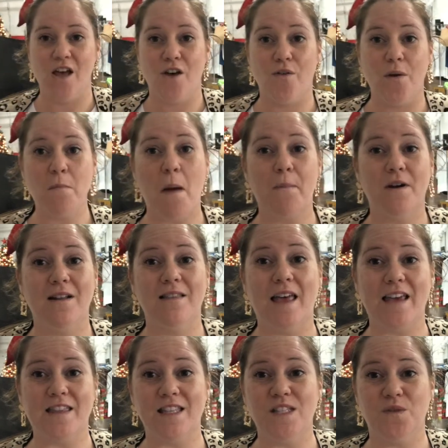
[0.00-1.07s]
Remember to
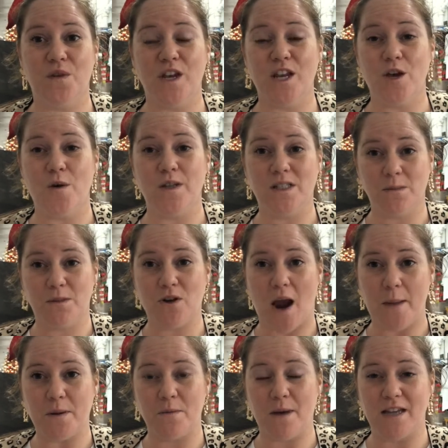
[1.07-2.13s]
like this video and
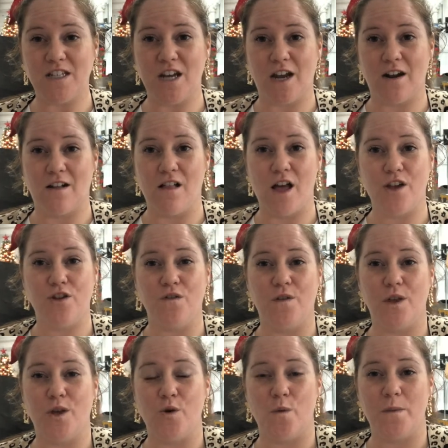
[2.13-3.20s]
subscribe to my channel. A new
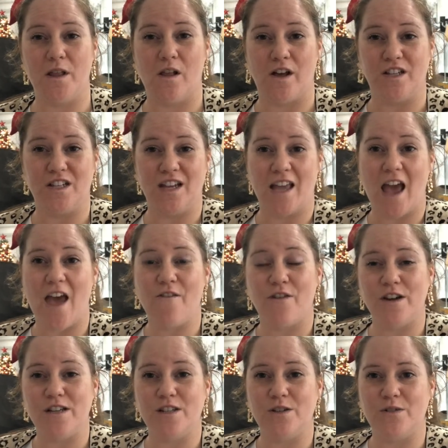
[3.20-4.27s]
video will be launching
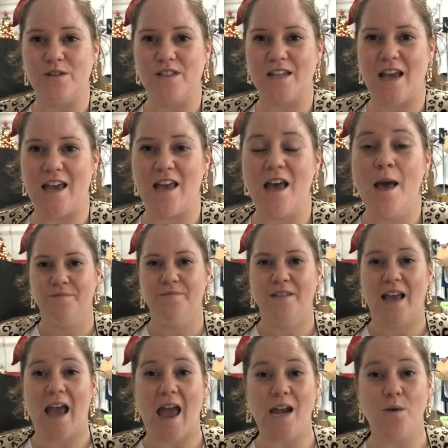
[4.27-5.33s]
every Tuesday.
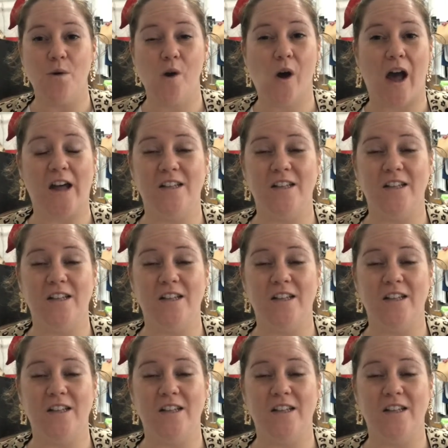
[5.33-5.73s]
Anyway, guys,